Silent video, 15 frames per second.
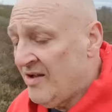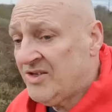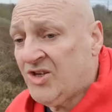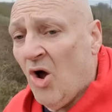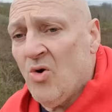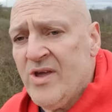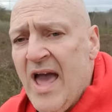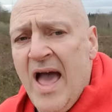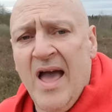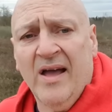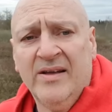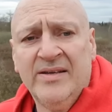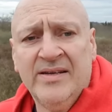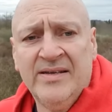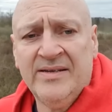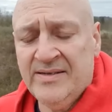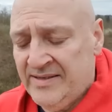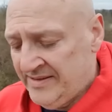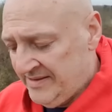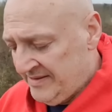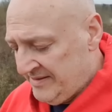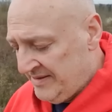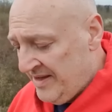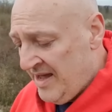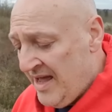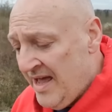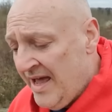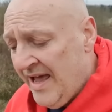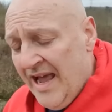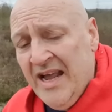So yeah,
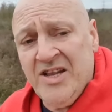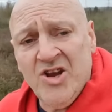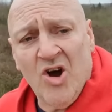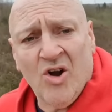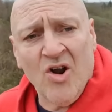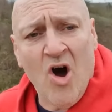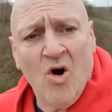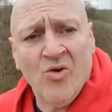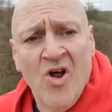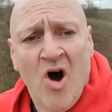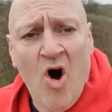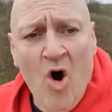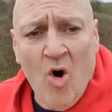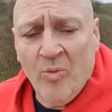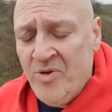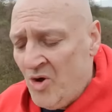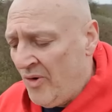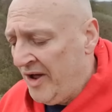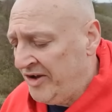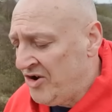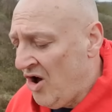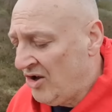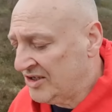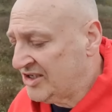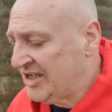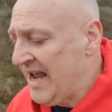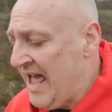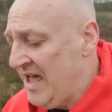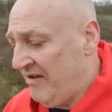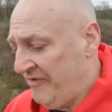in your own home you are not
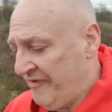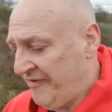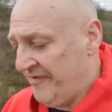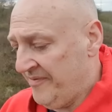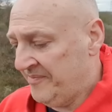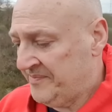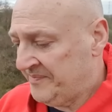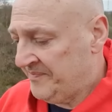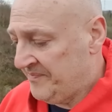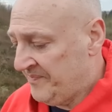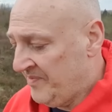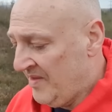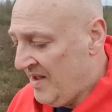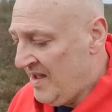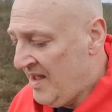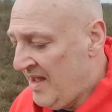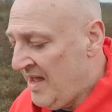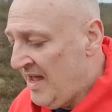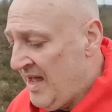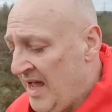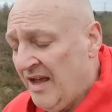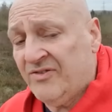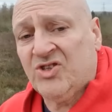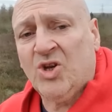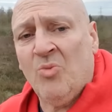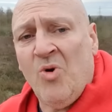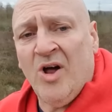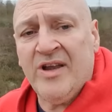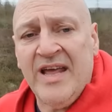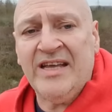safe. If
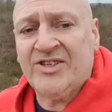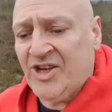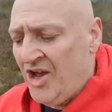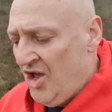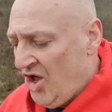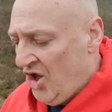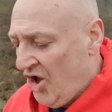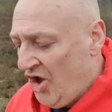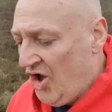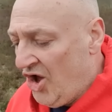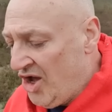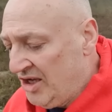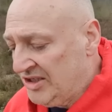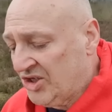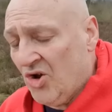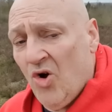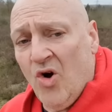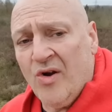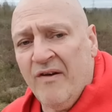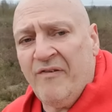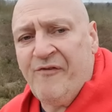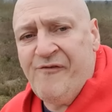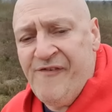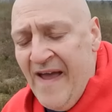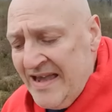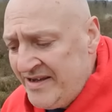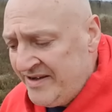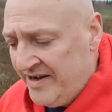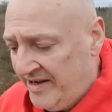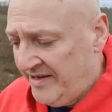someone is hurt or
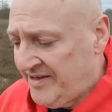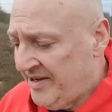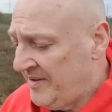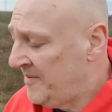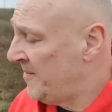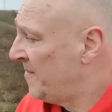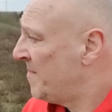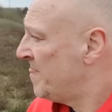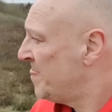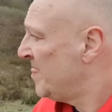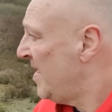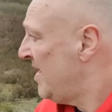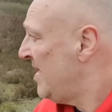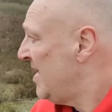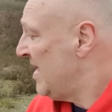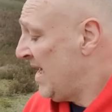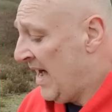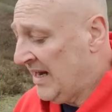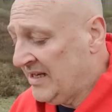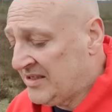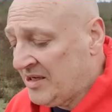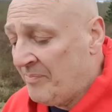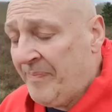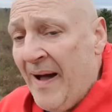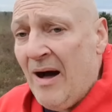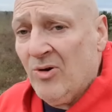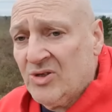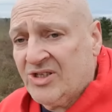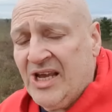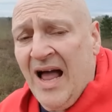offended, and it's
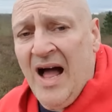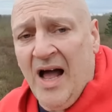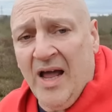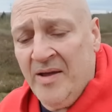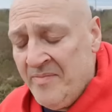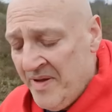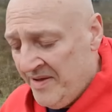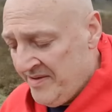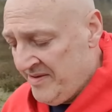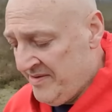about time